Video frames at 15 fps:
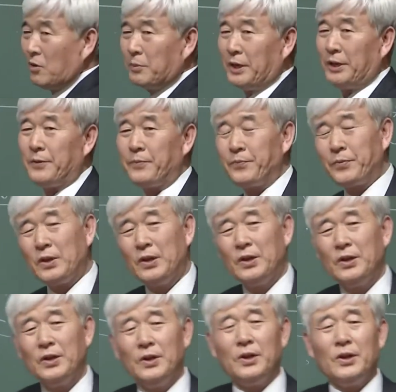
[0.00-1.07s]
of
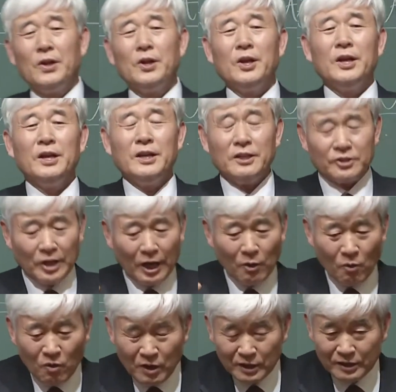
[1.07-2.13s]
utility by
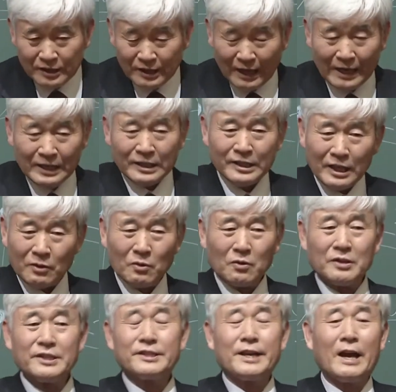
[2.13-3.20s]
actually using the
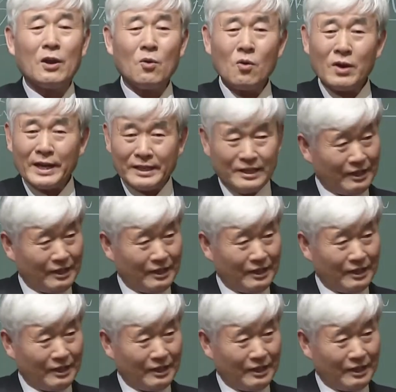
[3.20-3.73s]
product.